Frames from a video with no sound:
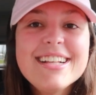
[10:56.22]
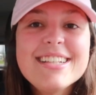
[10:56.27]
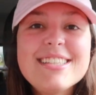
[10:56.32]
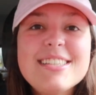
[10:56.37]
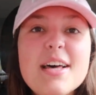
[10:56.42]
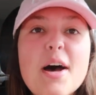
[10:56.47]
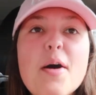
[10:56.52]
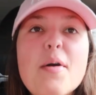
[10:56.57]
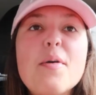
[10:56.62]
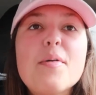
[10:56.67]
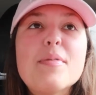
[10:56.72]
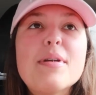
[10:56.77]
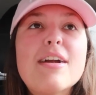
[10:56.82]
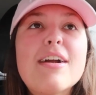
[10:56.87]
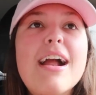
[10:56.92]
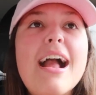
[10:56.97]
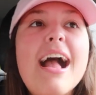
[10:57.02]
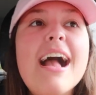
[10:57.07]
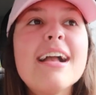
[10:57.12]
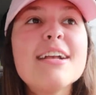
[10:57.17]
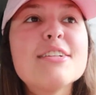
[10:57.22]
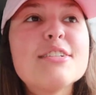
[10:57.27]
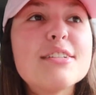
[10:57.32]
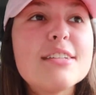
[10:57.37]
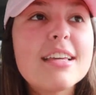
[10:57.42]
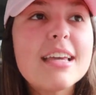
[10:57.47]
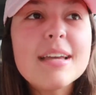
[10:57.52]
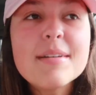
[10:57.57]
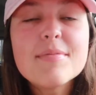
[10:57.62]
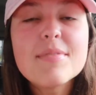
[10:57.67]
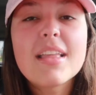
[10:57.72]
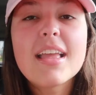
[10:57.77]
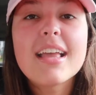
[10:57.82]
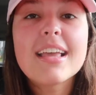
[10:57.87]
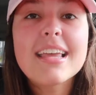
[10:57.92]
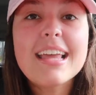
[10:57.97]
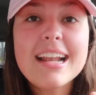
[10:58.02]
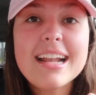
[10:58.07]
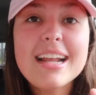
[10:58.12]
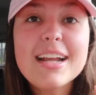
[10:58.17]
So we are actually
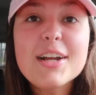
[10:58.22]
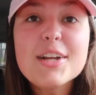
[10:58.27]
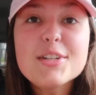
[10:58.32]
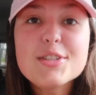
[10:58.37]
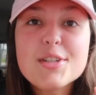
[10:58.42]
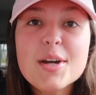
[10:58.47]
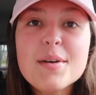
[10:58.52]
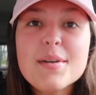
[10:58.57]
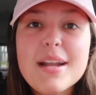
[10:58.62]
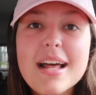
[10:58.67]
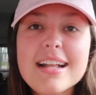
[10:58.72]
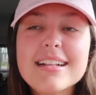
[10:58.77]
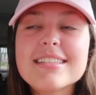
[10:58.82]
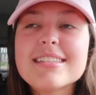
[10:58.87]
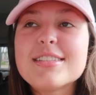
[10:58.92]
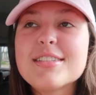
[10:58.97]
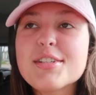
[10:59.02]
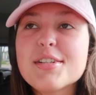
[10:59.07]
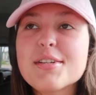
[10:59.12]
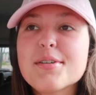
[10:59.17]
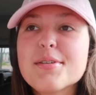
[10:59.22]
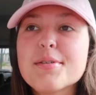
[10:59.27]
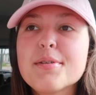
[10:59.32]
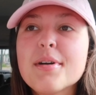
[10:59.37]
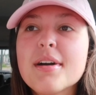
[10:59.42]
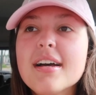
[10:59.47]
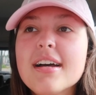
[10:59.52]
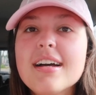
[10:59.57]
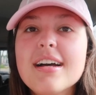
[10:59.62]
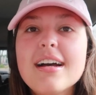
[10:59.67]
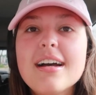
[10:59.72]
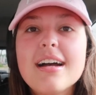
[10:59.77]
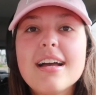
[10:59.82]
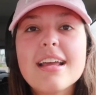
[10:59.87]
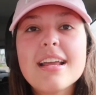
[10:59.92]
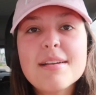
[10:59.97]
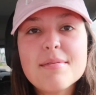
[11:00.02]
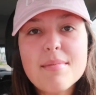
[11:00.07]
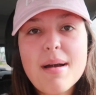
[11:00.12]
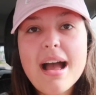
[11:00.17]
getting donuts to,
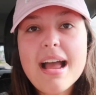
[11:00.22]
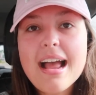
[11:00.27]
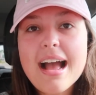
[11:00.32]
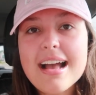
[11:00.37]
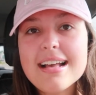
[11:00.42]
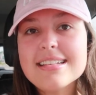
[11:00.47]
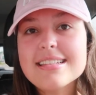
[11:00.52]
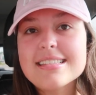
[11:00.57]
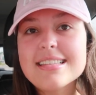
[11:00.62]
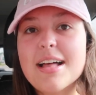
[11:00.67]
in my eyes,